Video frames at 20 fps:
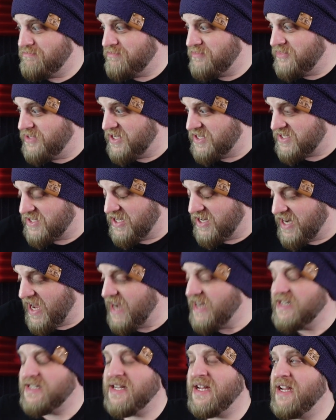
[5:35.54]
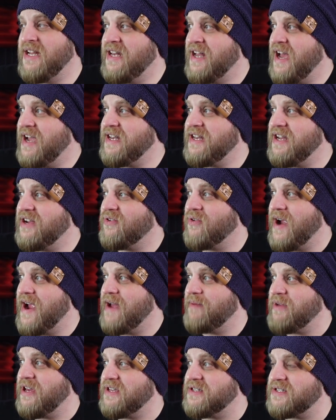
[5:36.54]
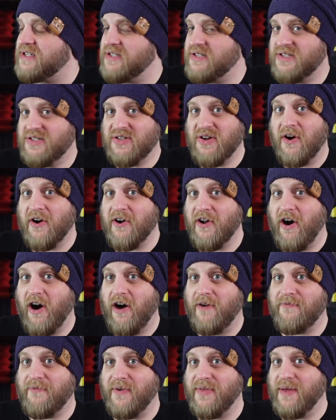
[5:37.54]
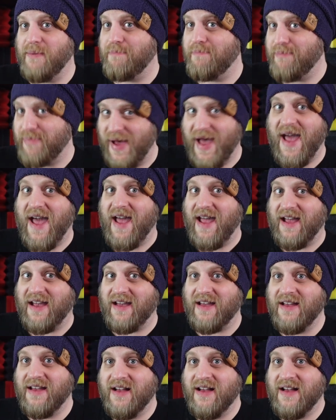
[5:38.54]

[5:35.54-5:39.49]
does the 1990 Grammys start off with a bang?